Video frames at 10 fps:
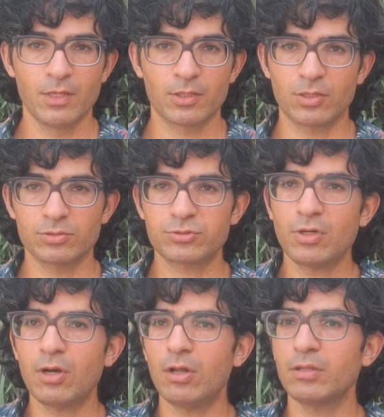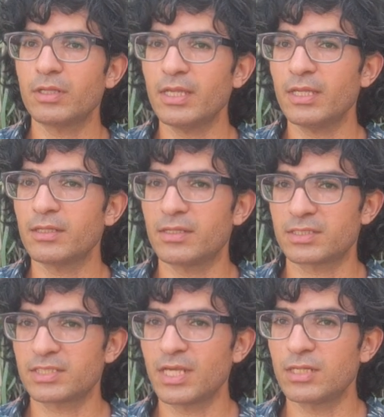Control in the
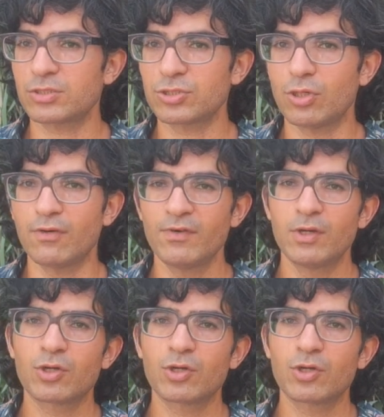sense of